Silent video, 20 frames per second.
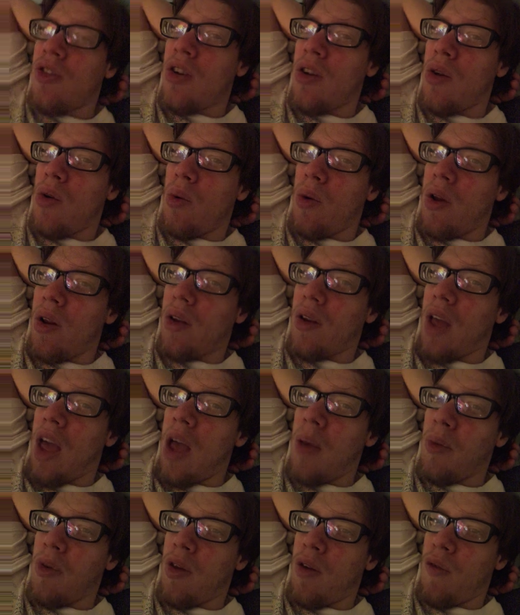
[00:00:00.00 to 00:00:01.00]
2 and
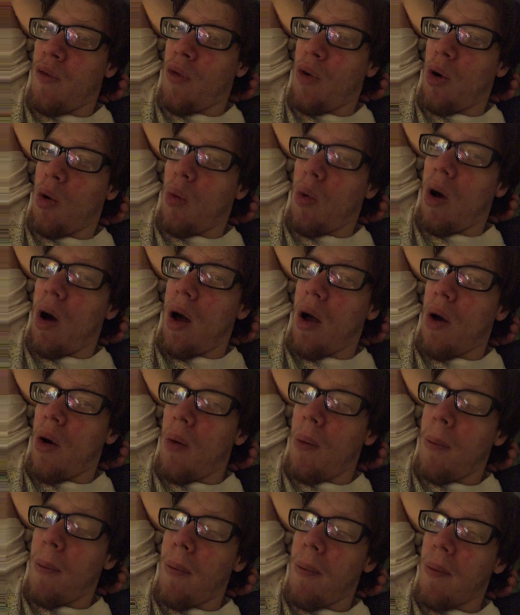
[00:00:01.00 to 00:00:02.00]
GameCube for a
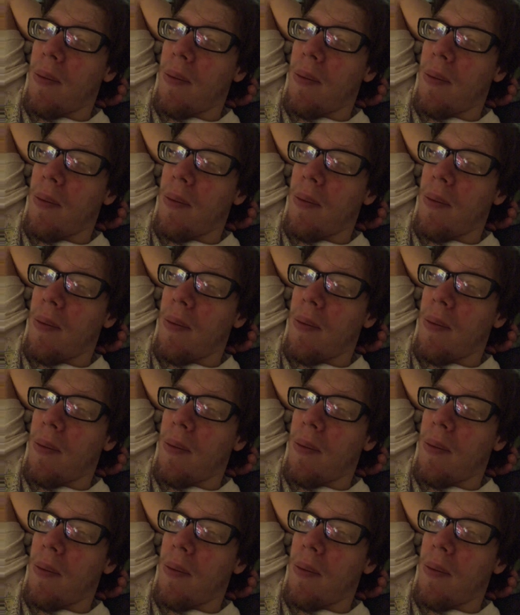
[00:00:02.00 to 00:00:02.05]
while.